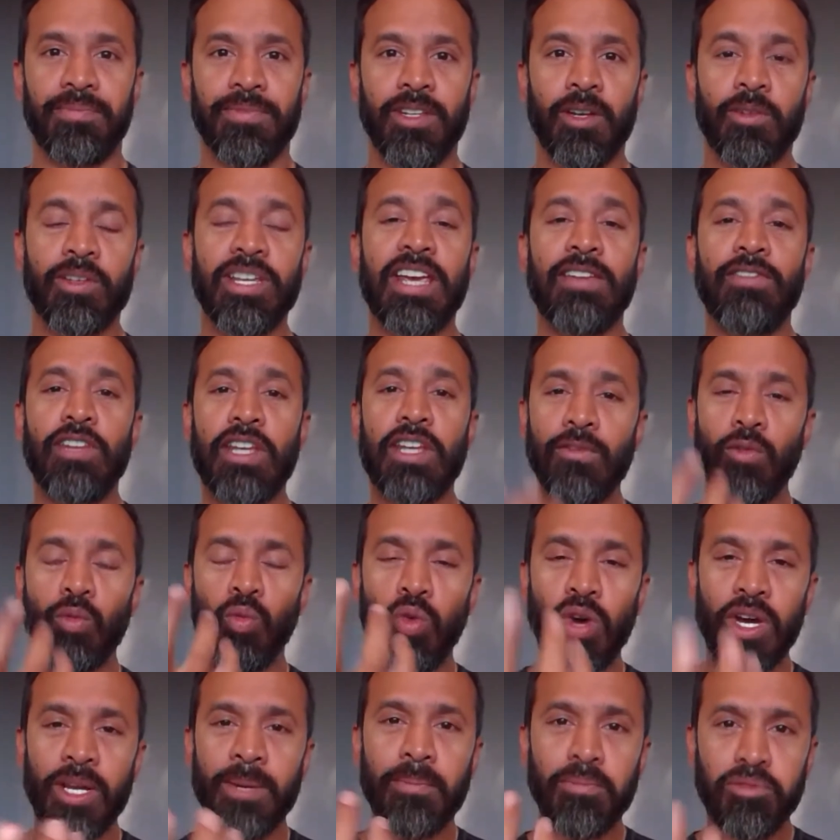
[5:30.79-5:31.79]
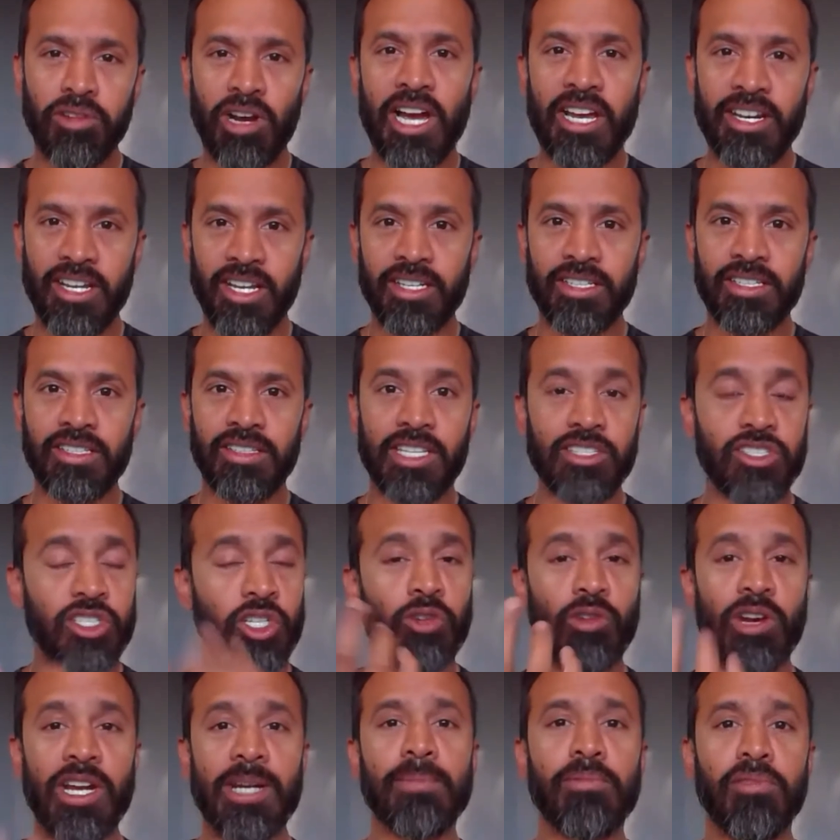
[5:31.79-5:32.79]
Okay, if you have one product, that's a
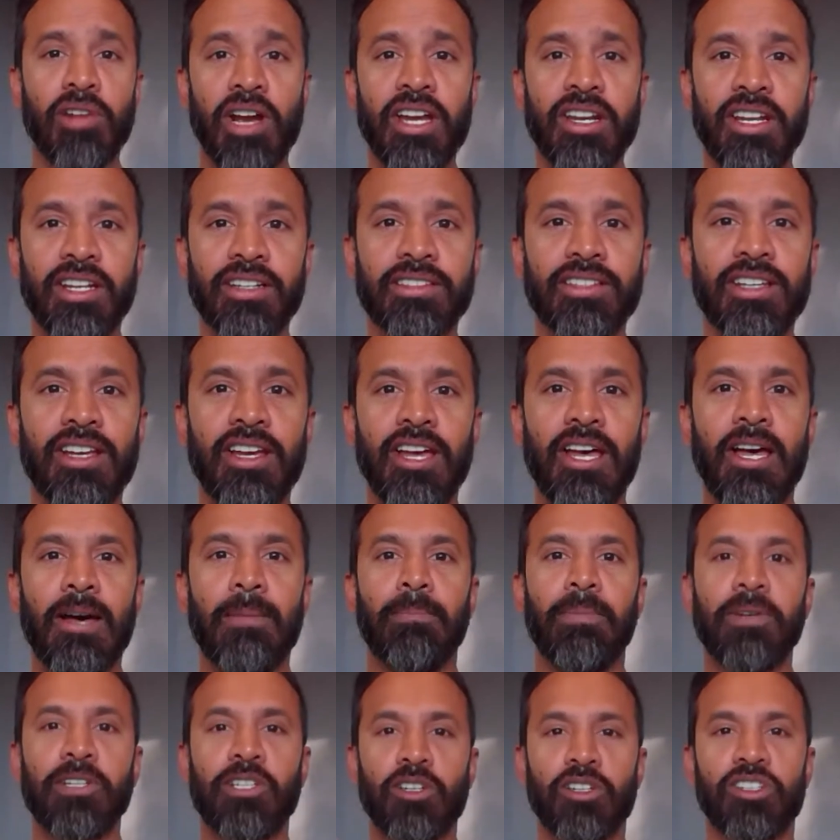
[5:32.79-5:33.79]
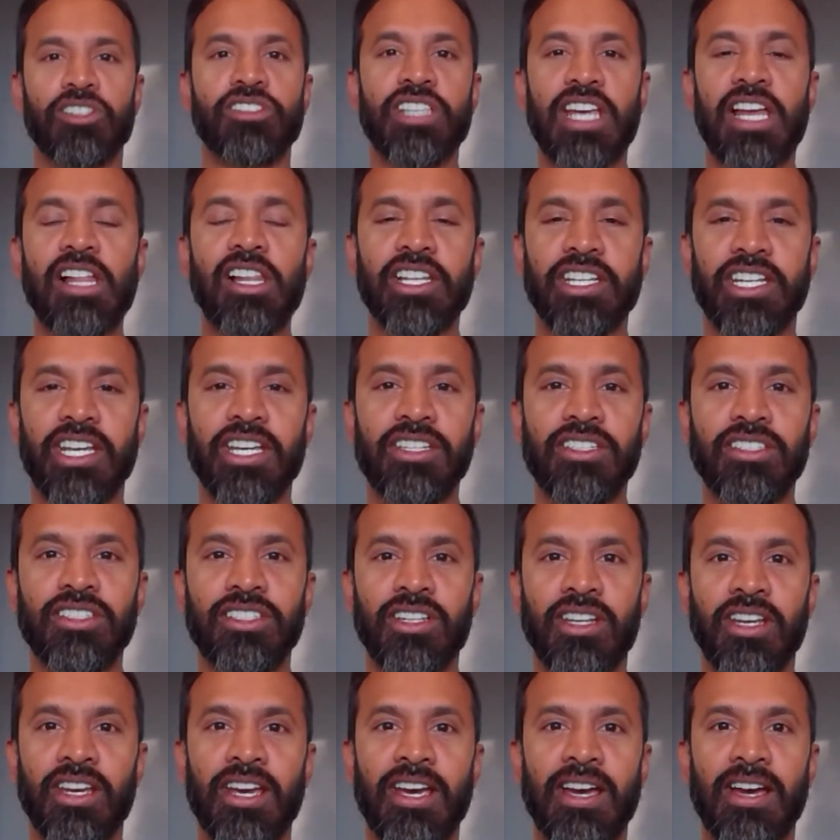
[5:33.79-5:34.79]
great product, but you're selling it
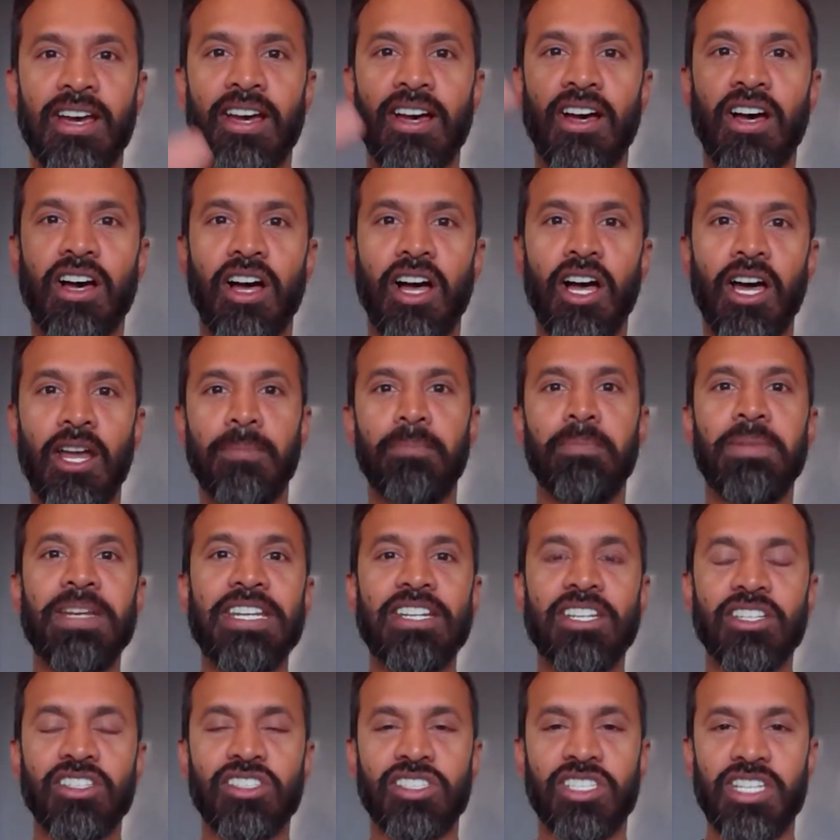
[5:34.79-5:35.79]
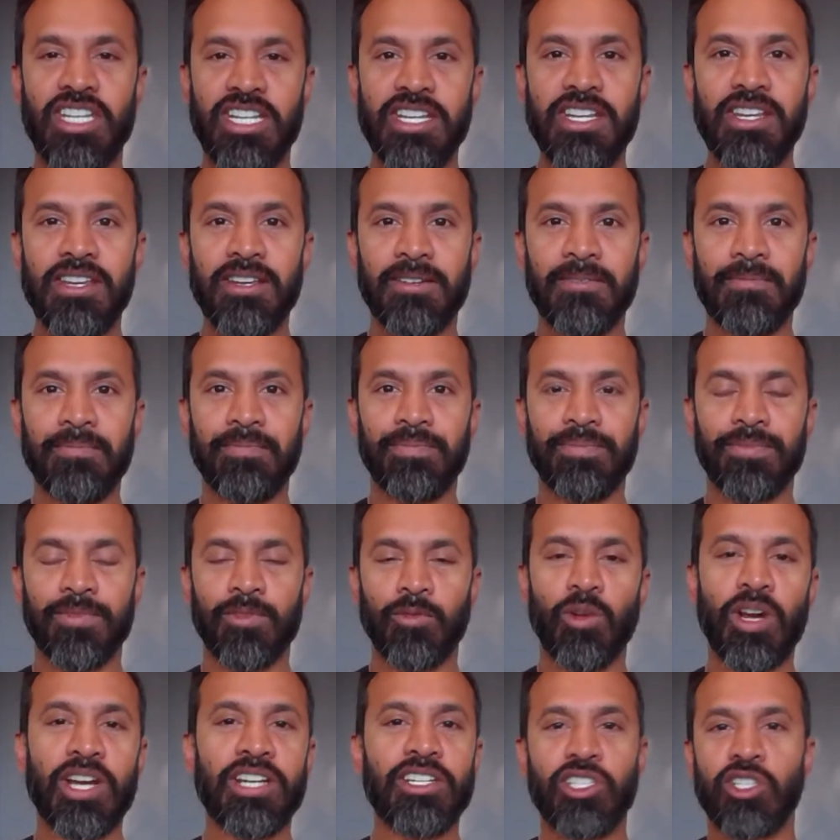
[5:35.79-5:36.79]
on B2C,
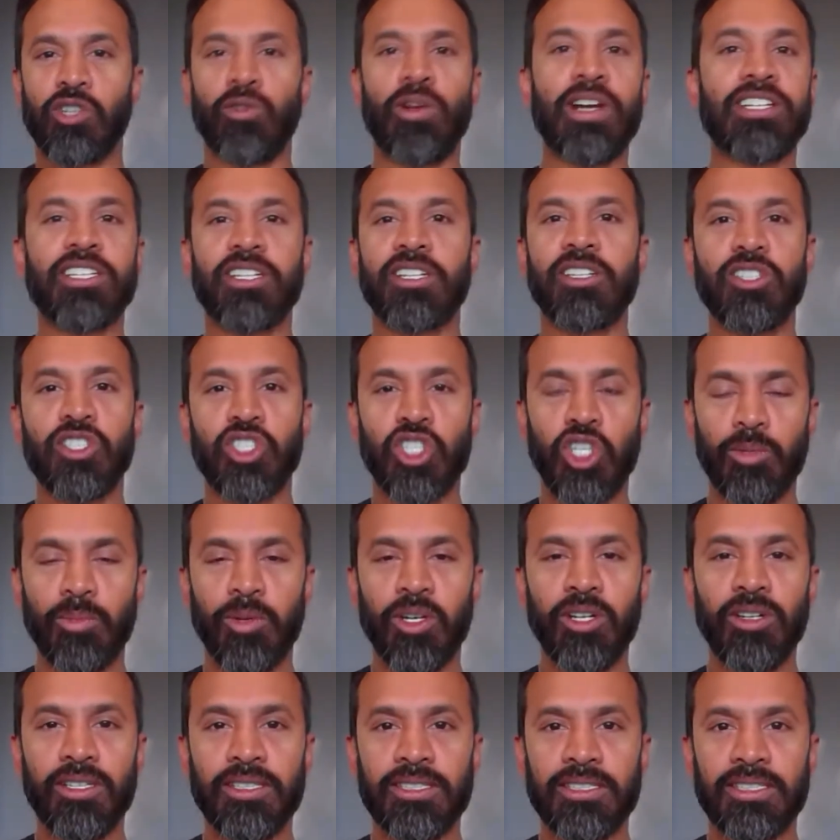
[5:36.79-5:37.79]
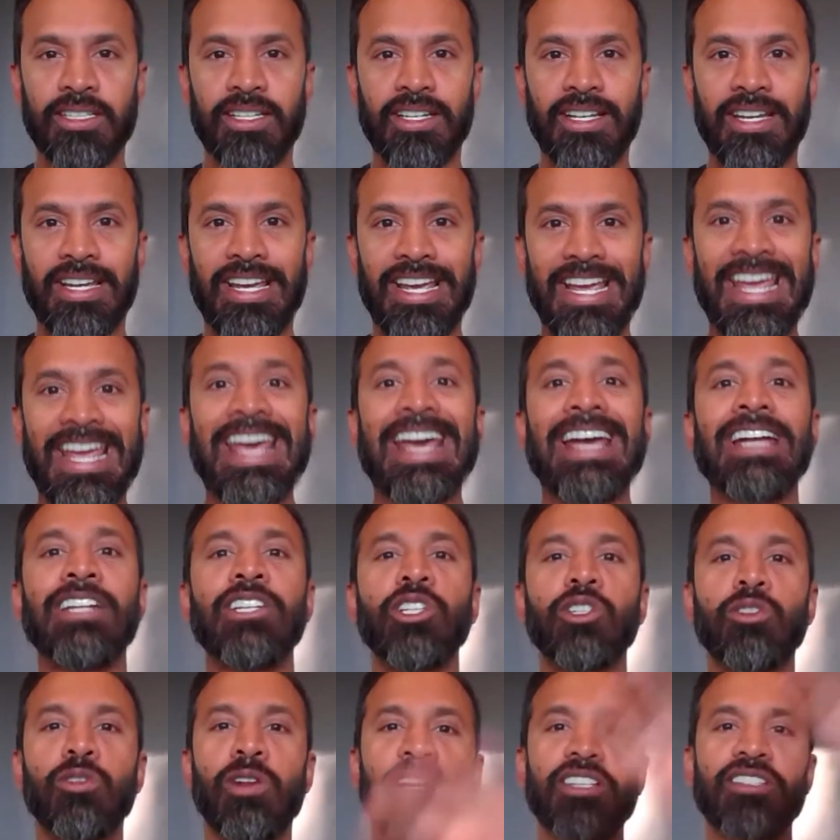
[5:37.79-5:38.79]
right, direct to consumer, and you're
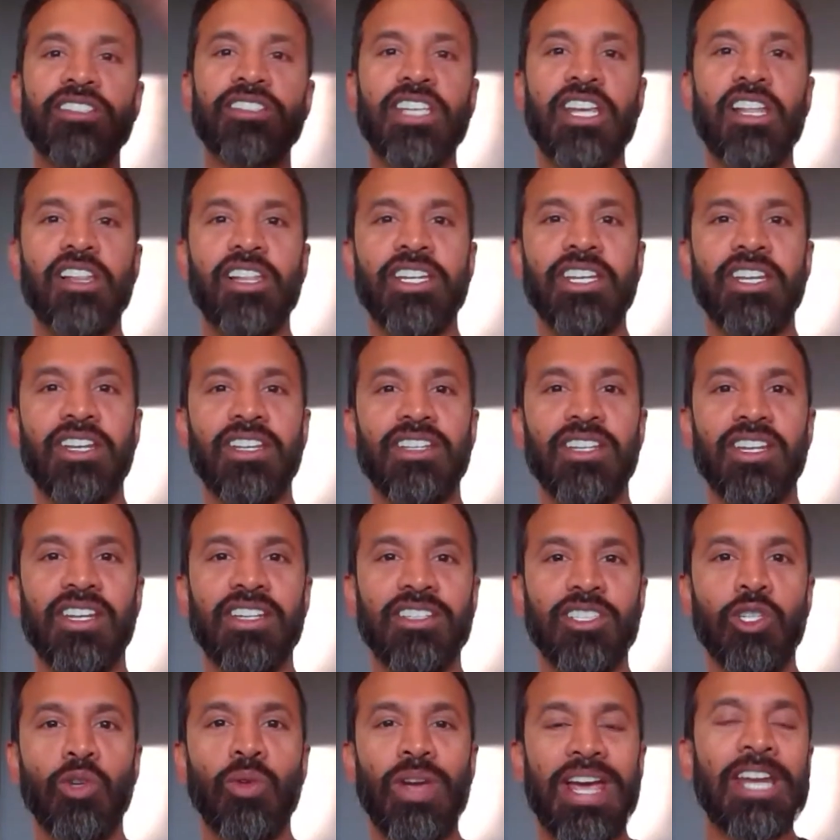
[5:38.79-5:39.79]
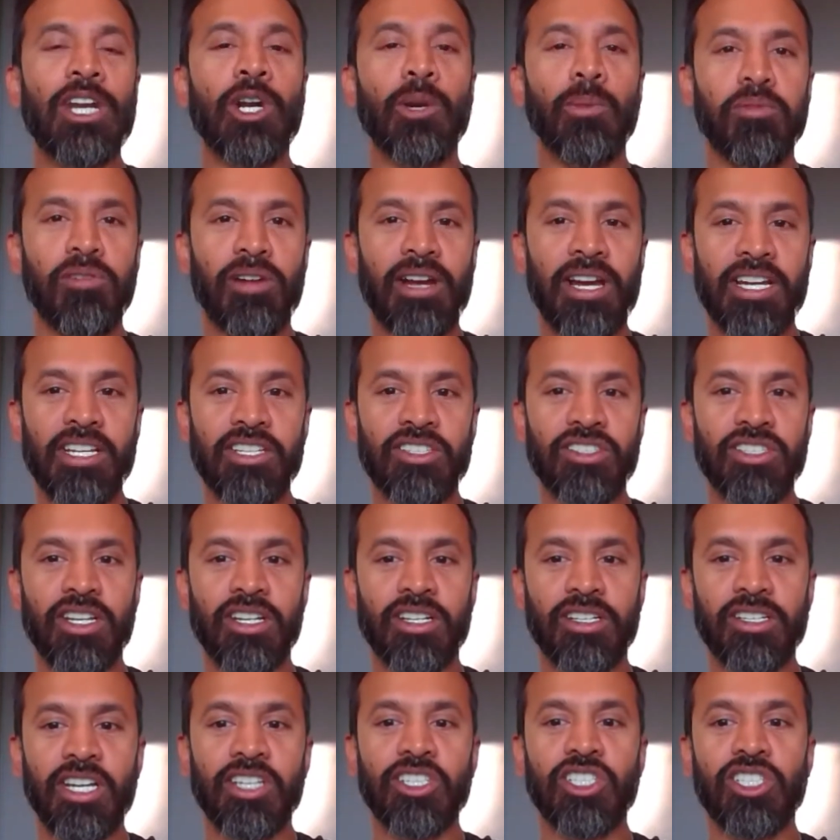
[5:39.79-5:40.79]
trying to sell it to enterprise
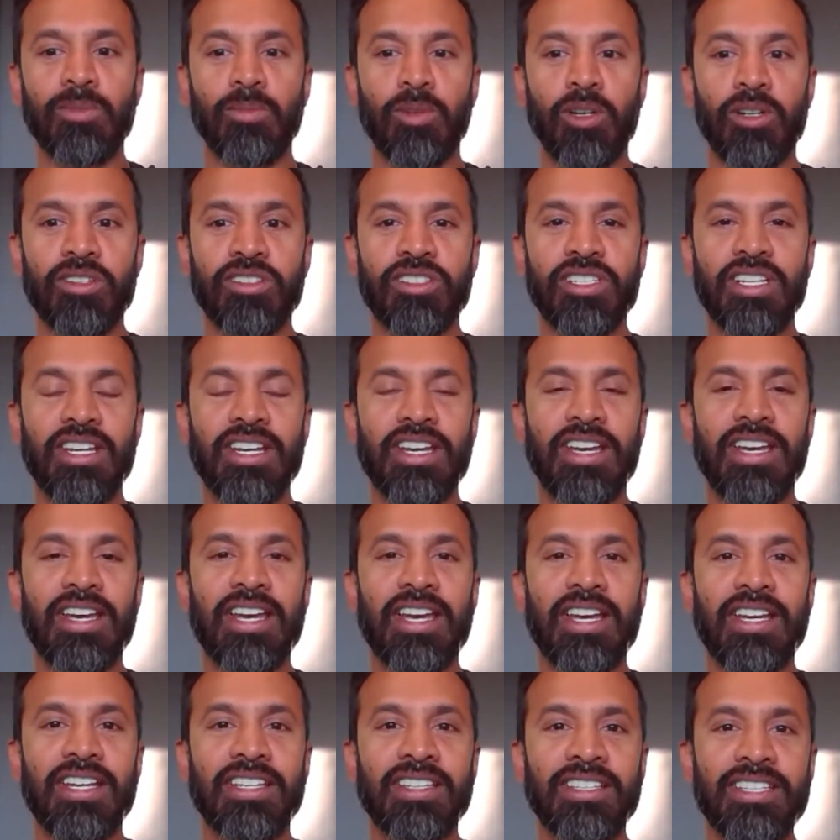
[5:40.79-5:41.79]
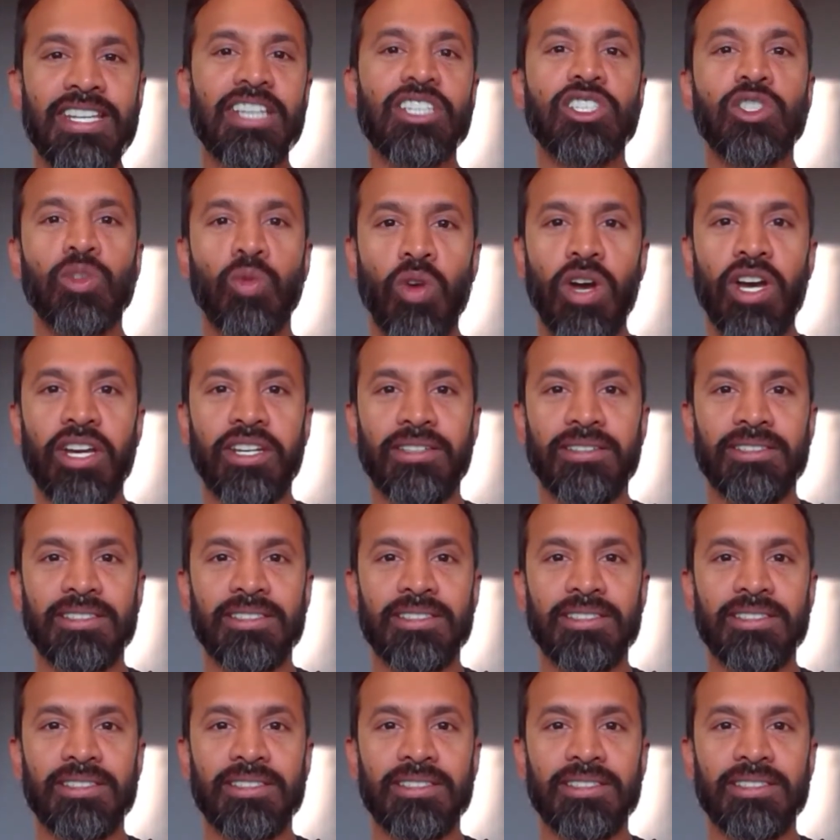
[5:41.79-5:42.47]
customers, guess what?